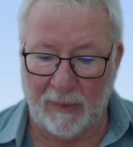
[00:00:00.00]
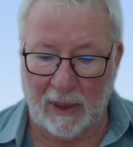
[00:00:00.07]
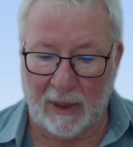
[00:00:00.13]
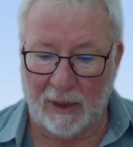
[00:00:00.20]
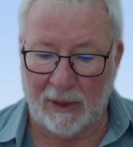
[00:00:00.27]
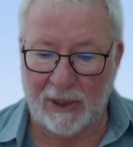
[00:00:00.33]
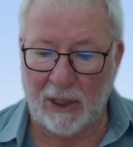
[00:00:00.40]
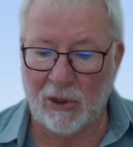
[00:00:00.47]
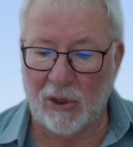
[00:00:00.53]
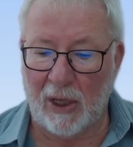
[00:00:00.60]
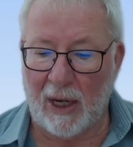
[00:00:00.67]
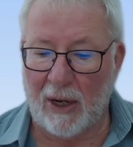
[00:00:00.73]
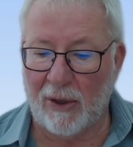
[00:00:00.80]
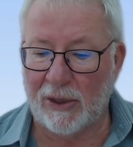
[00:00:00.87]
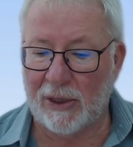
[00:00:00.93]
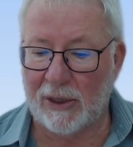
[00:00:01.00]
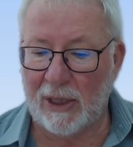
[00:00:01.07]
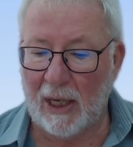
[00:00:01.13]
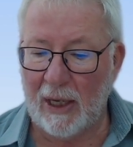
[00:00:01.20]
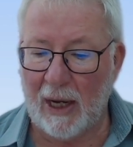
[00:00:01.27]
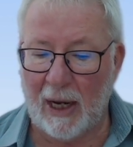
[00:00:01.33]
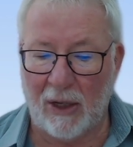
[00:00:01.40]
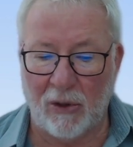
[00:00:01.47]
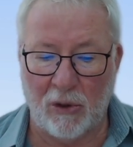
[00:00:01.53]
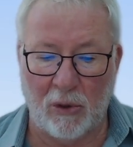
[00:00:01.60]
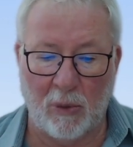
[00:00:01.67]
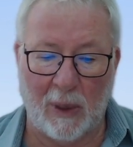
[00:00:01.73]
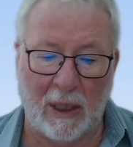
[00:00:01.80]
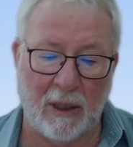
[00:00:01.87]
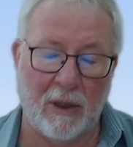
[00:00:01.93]
sexually harass Sally Andrew
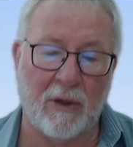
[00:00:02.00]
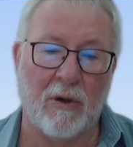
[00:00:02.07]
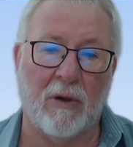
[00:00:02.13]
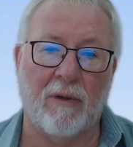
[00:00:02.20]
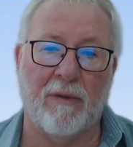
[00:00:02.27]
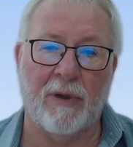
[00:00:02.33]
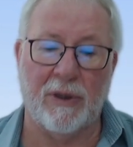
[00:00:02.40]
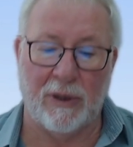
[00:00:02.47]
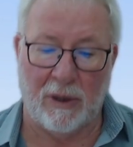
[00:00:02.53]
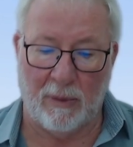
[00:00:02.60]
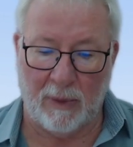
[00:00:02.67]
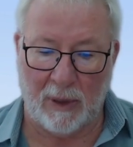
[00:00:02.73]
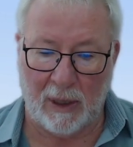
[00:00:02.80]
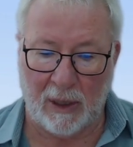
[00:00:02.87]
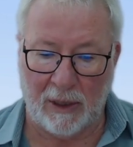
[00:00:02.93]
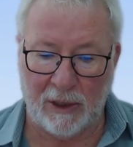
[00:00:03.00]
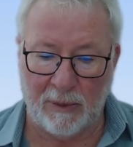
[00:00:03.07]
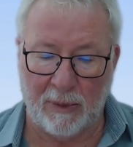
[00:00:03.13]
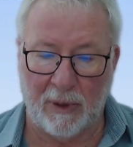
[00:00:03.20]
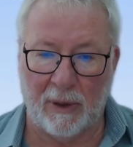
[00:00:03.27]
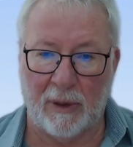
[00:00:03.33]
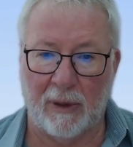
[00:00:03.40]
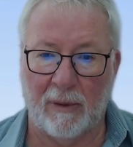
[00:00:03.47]
while at a conference in the Magaliesburg?